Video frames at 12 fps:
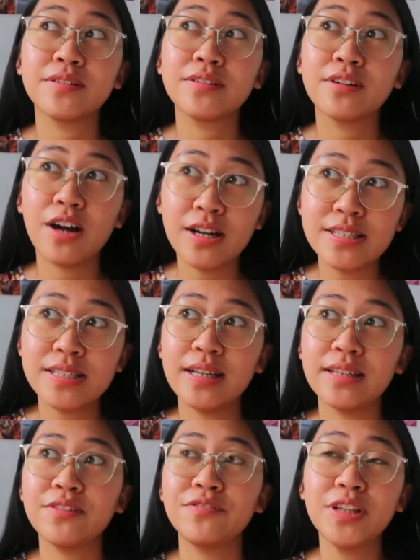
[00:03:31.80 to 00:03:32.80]

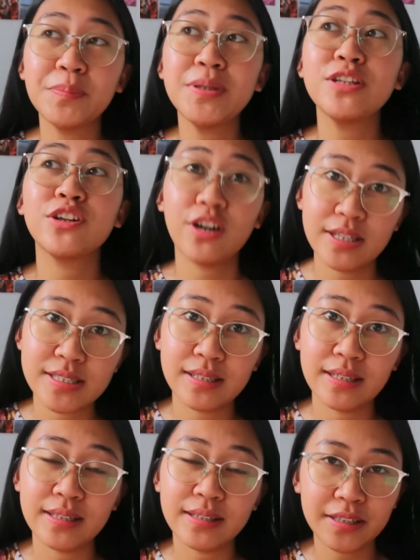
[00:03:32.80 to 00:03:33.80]
consulate, a Philippine
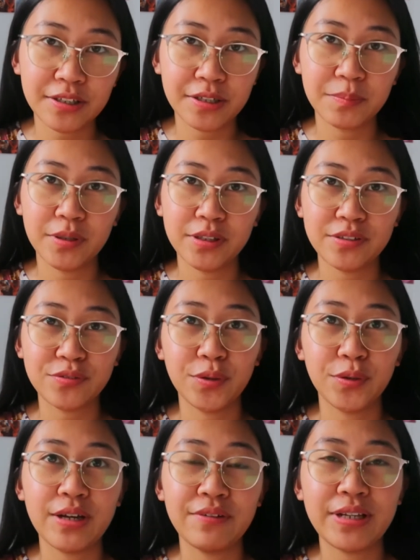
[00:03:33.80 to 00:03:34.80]
consulate here in Maldives. We
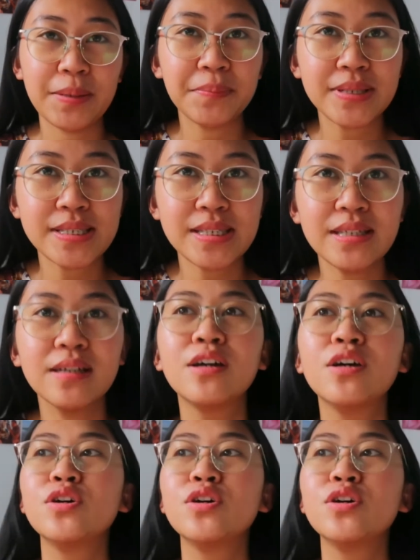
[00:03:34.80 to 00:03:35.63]
don't have an embassy.